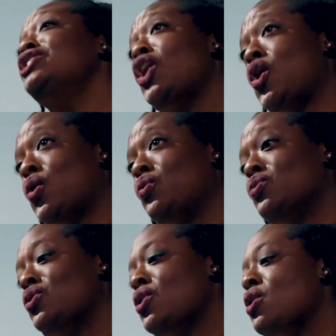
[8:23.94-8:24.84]
So,
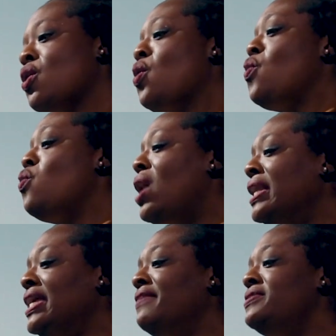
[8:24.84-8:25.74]

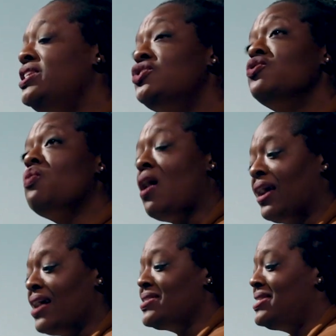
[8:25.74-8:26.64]
what if teacher
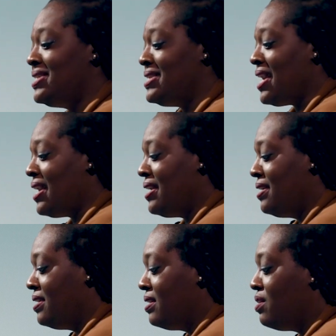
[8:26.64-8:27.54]
walkouts today
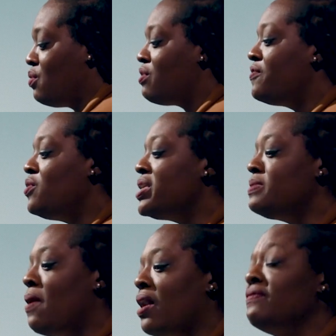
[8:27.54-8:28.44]
were viewed as
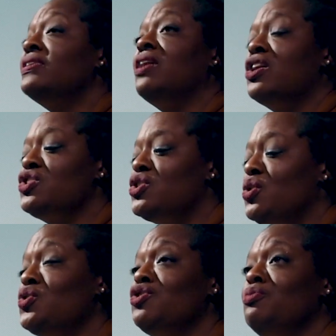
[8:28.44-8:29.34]
part of a larger
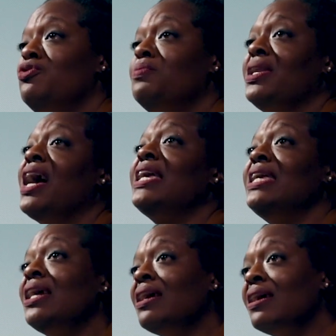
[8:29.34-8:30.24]
social movement, a
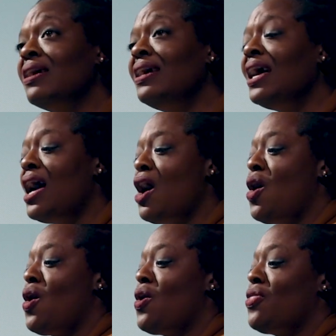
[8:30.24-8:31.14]
year
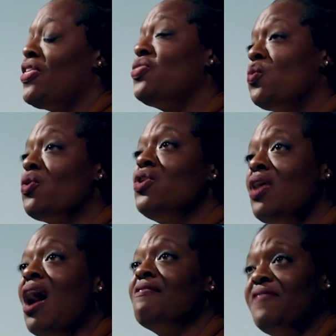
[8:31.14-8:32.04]
that the world
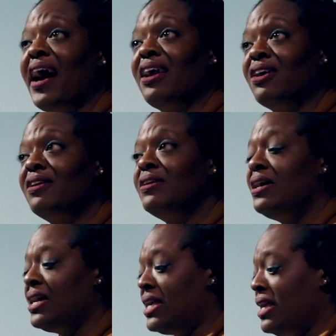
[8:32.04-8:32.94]
caught fire
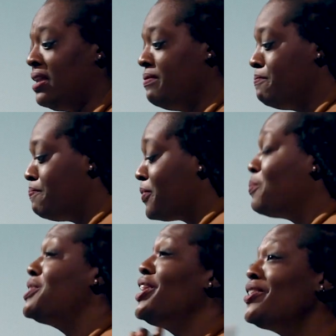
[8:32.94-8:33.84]
again?
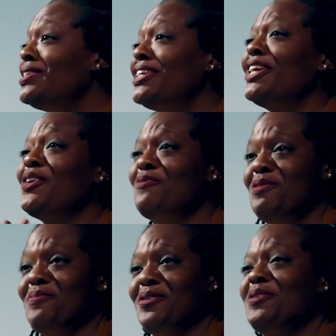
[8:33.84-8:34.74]
particularly in
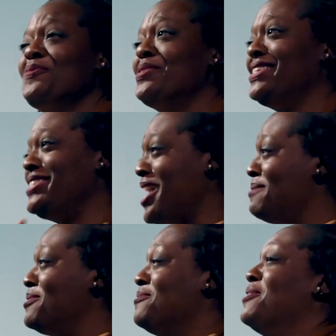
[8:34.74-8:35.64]
November when it's
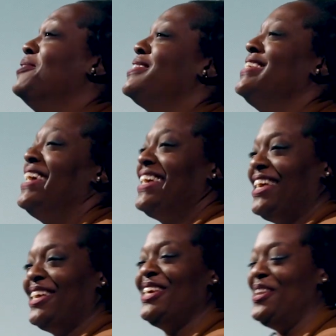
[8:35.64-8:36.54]
time to vote
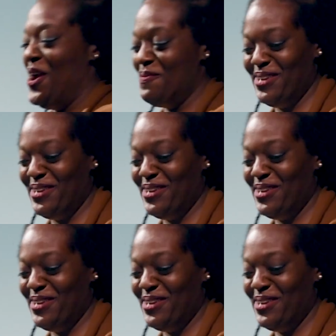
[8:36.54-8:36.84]
again in our